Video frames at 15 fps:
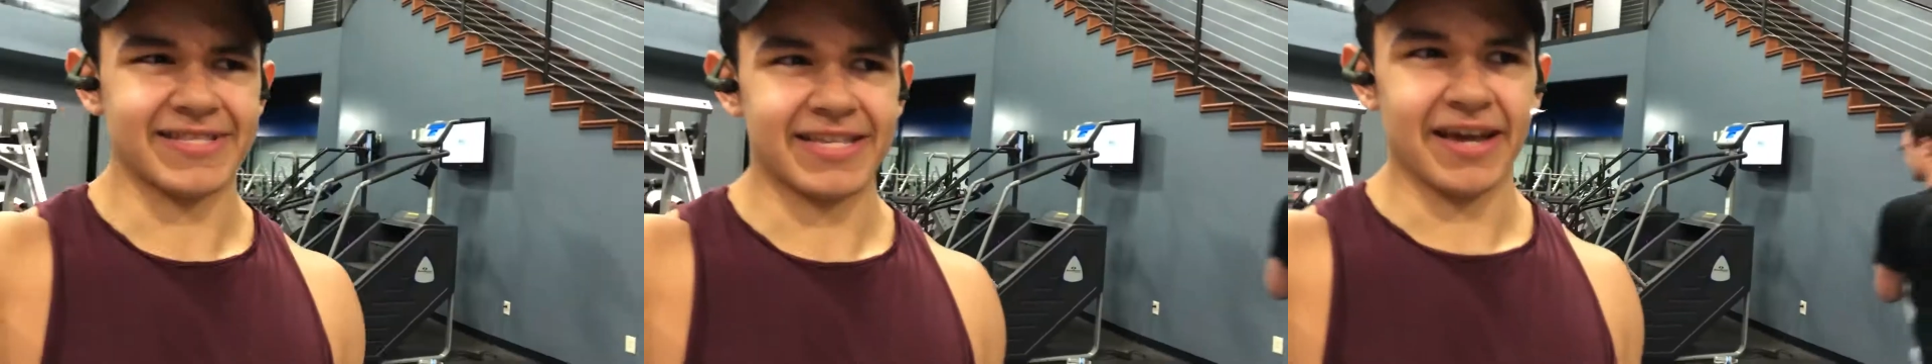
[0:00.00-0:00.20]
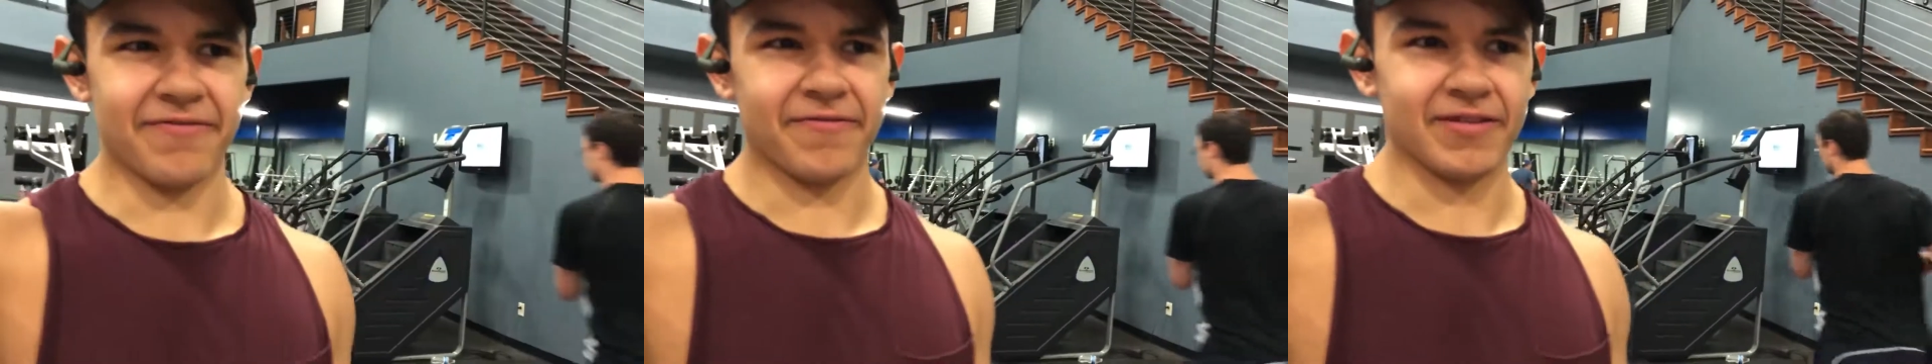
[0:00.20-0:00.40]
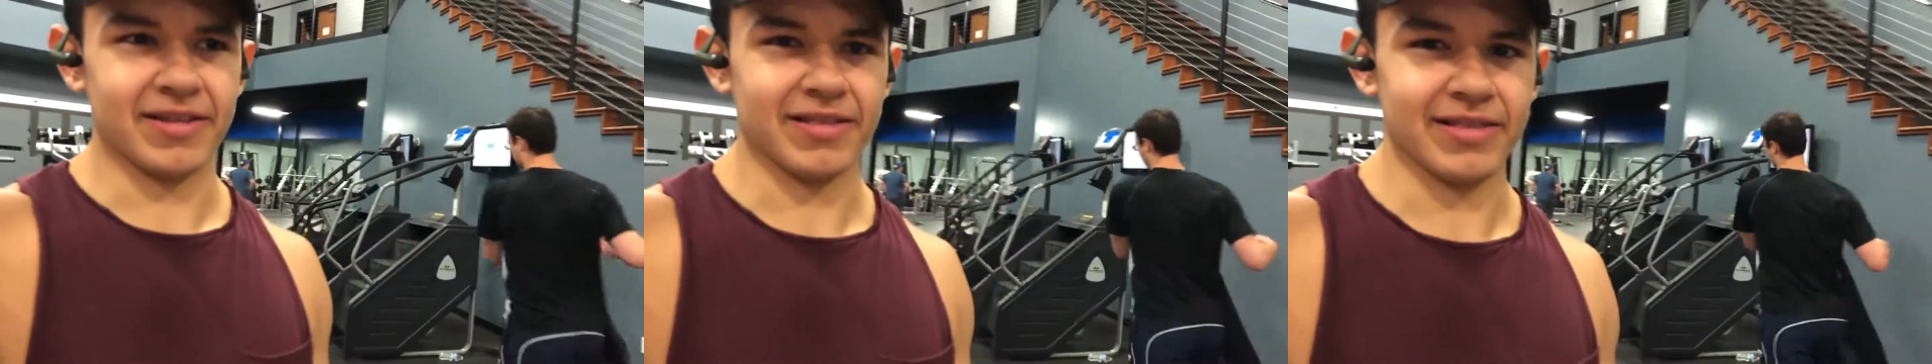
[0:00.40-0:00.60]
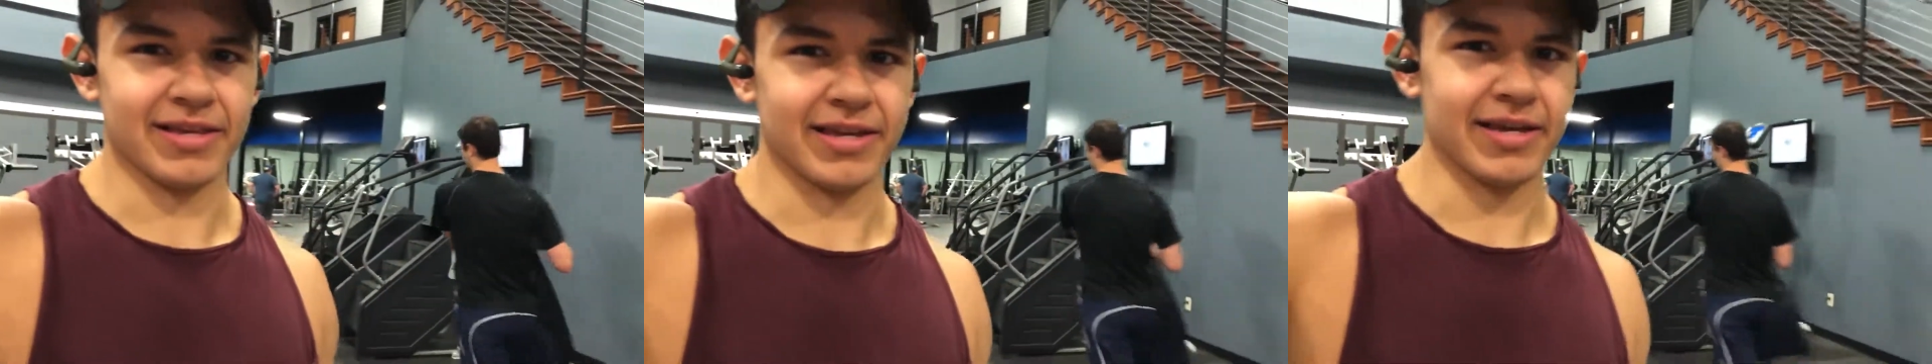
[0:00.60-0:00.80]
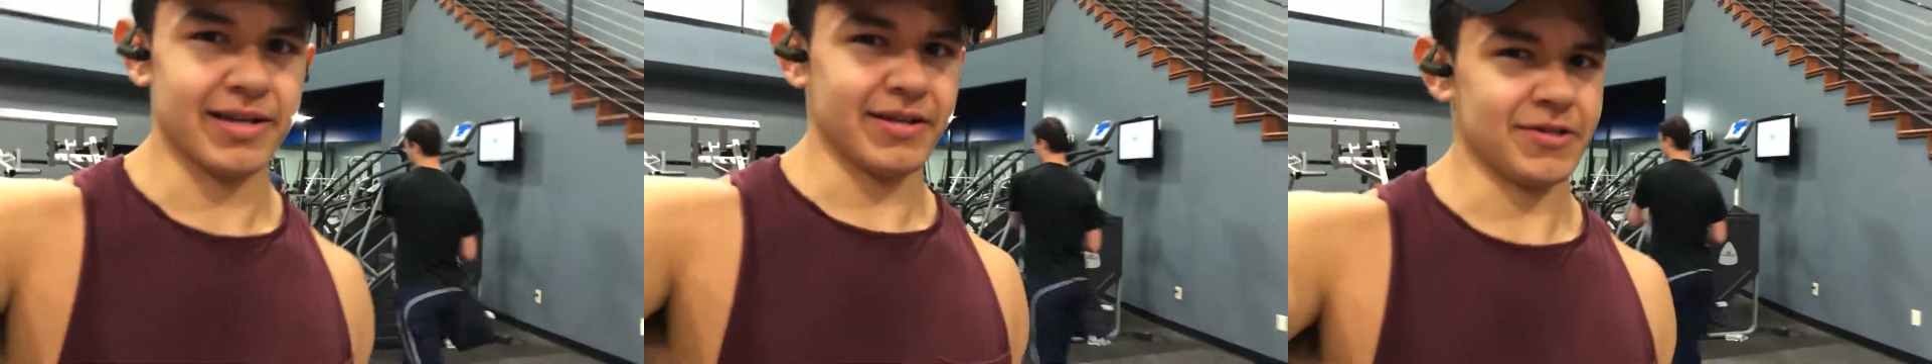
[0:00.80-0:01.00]
Definitely
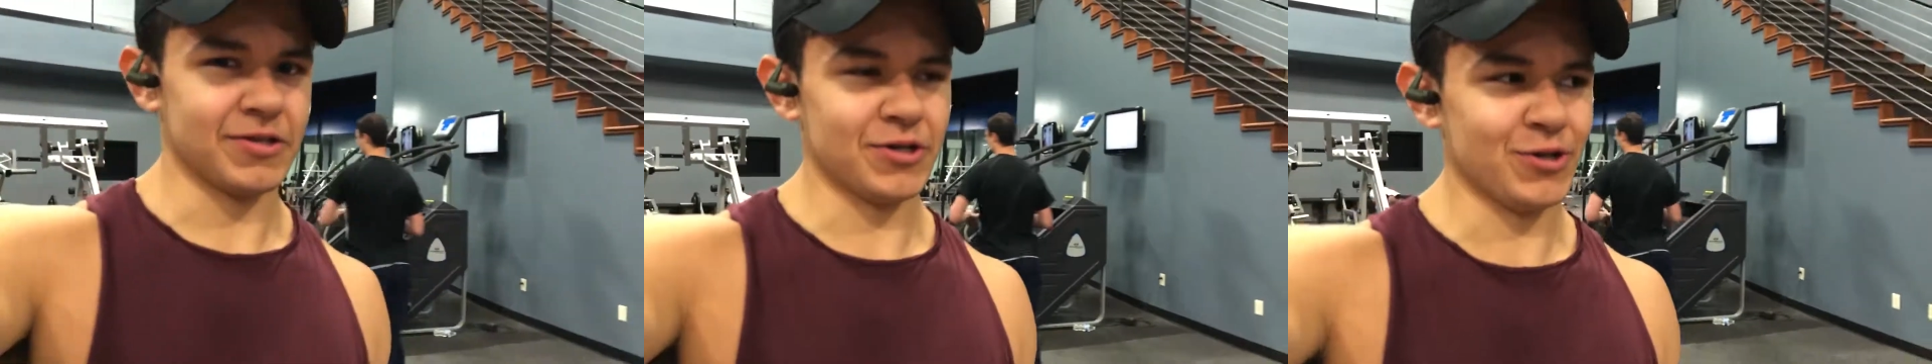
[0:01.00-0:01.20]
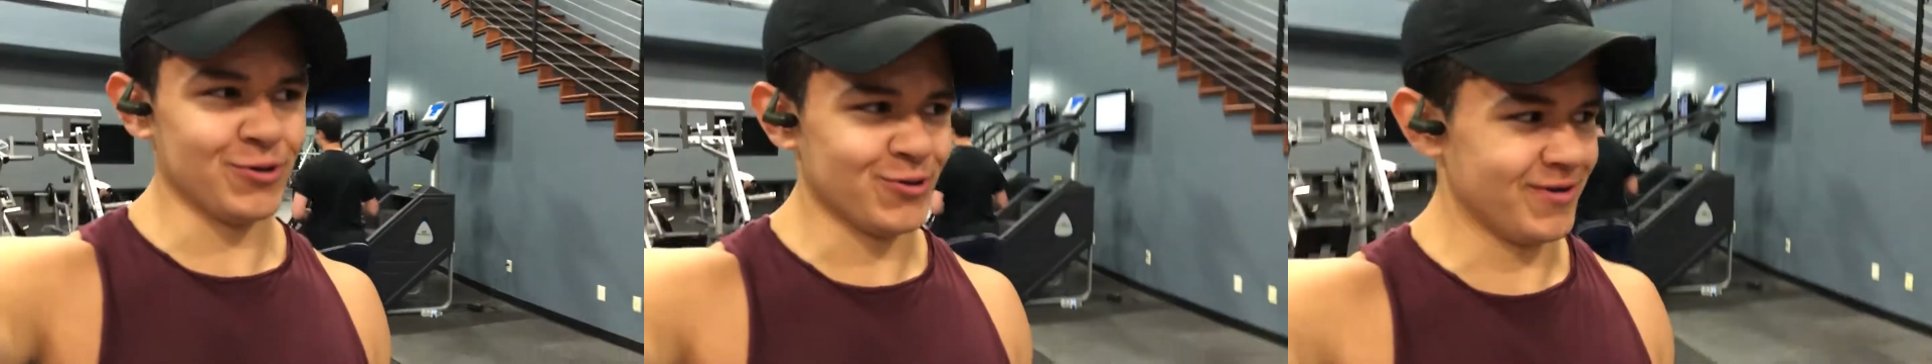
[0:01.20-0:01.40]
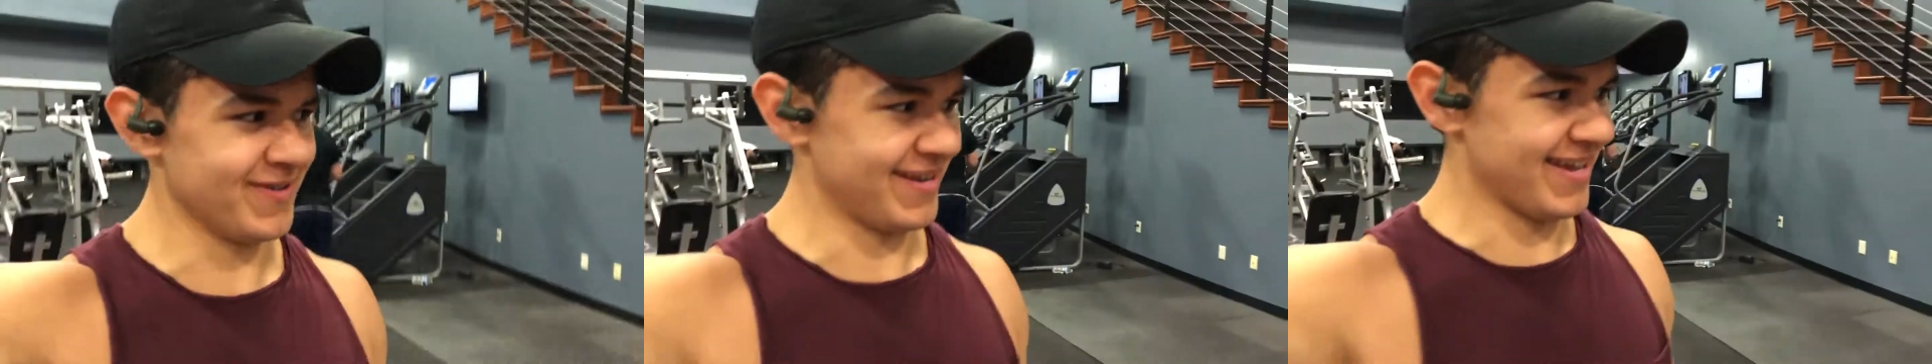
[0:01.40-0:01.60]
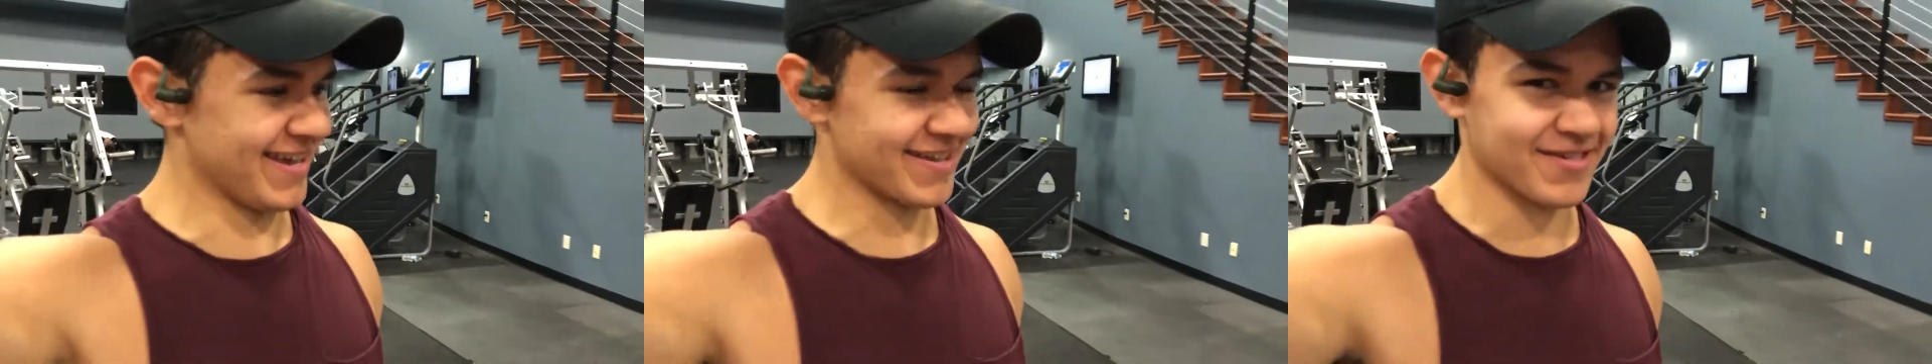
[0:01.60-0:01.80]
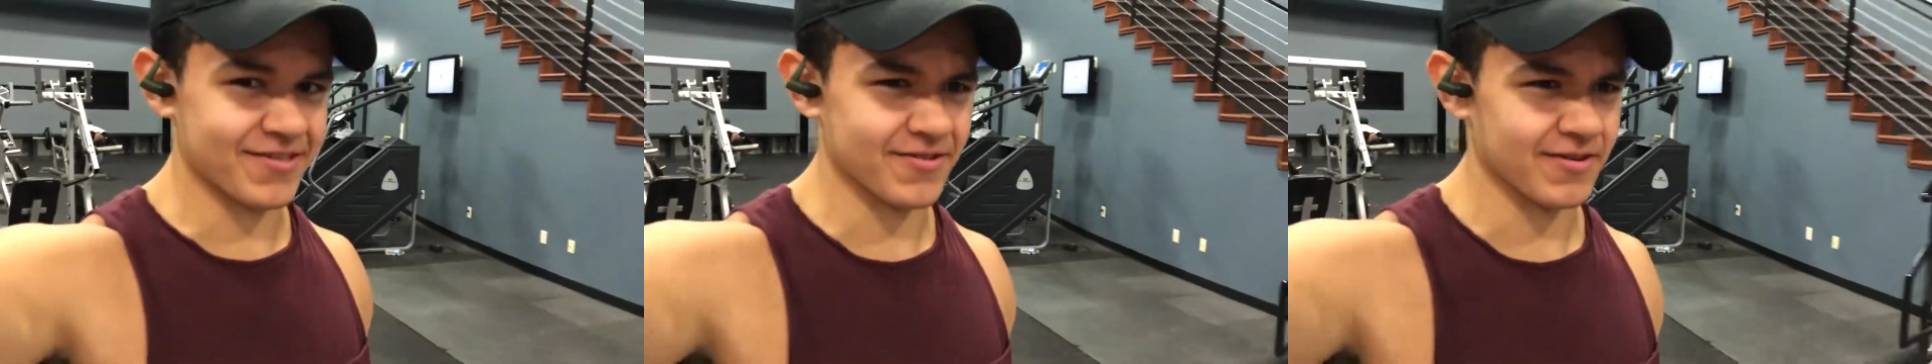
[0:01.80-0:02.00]
gonna do an
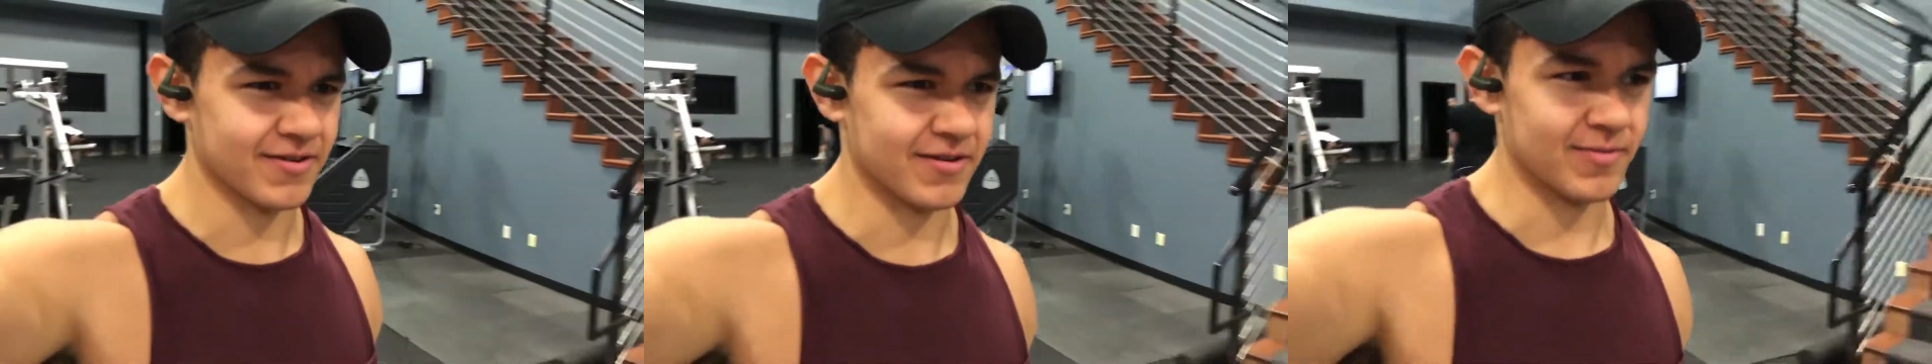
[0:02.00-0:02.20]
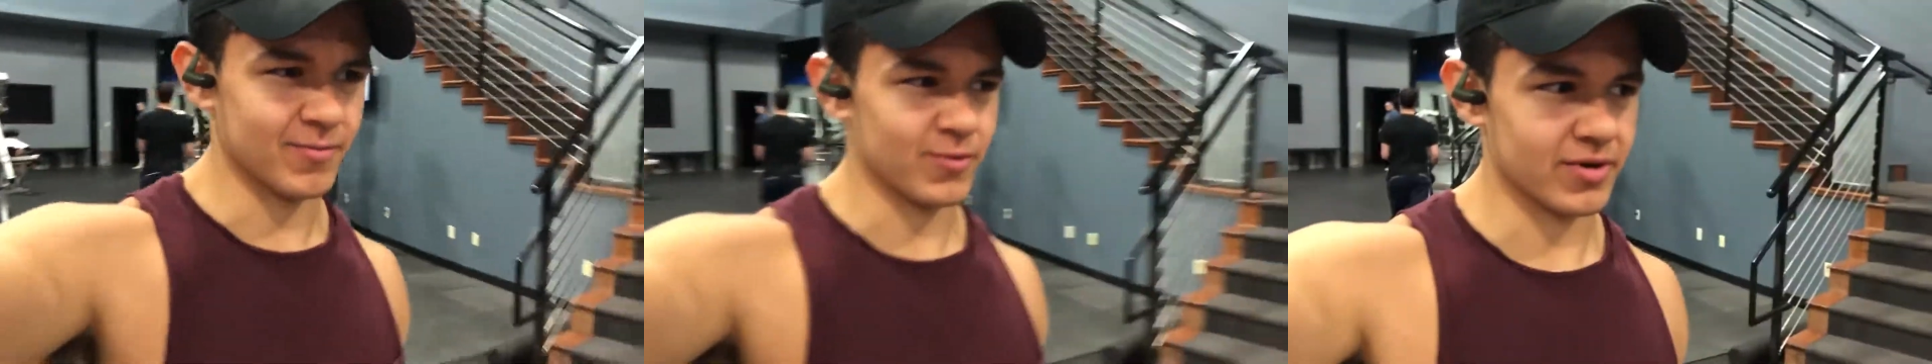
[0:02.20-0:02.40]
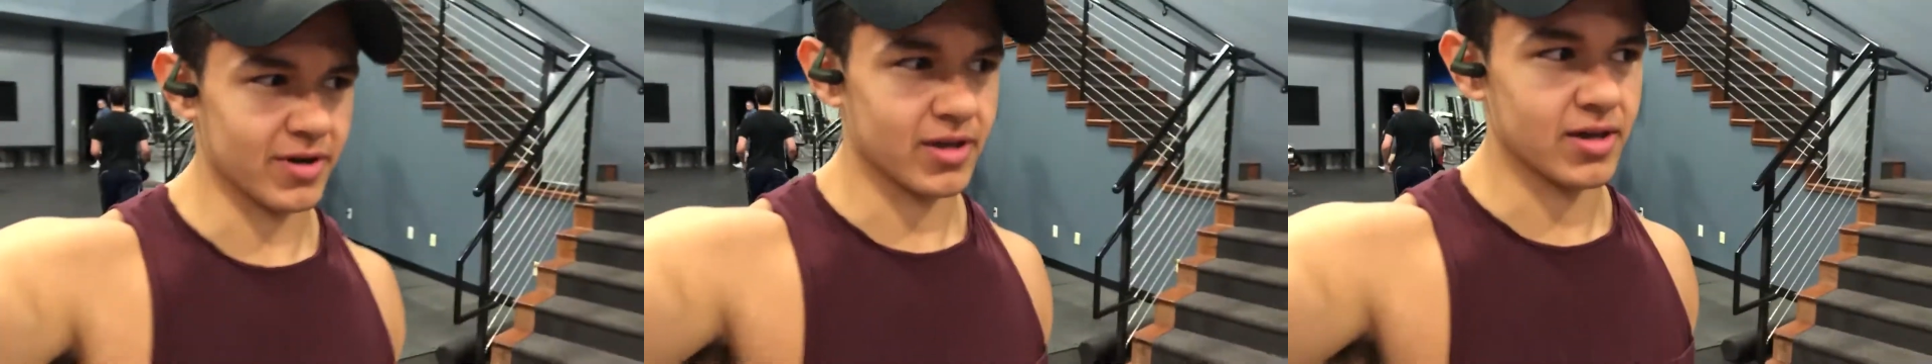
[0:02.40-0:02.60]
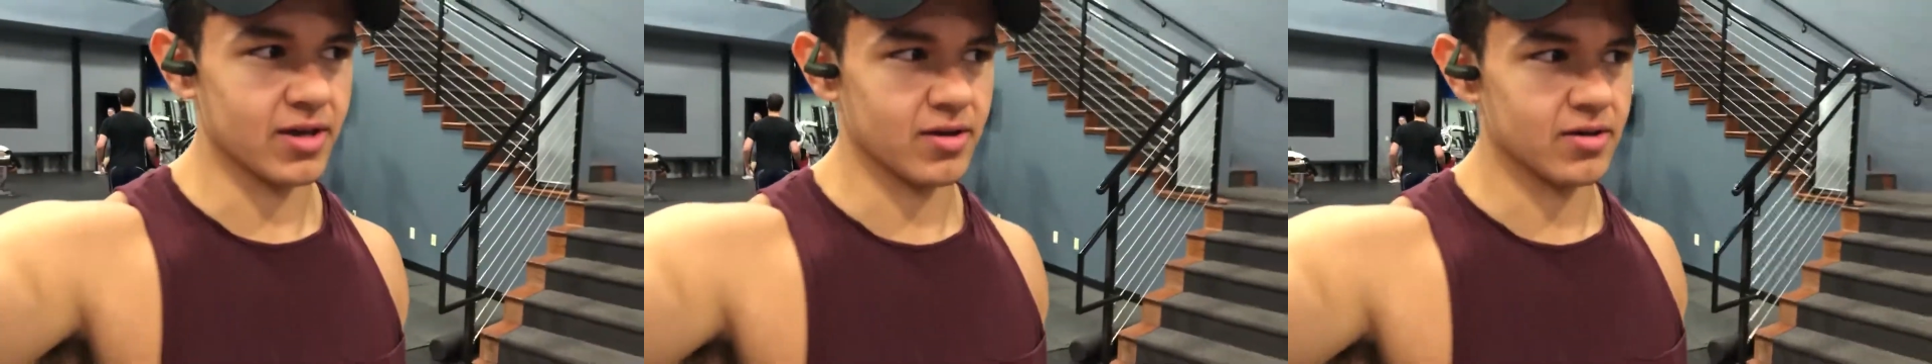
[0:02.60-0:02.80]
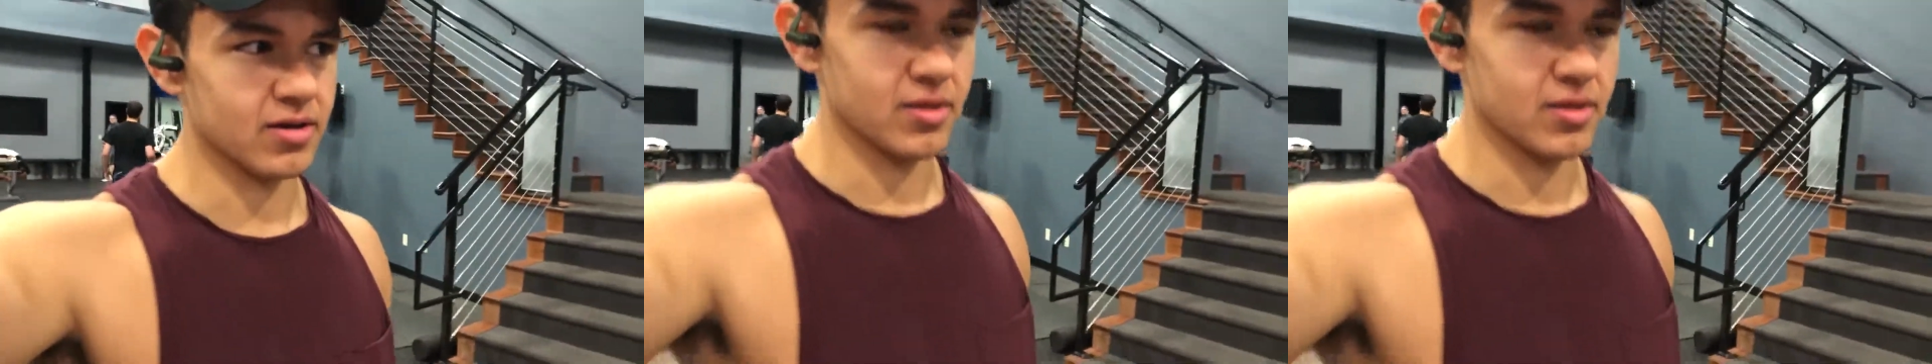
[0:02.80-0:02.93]
extra arm workout.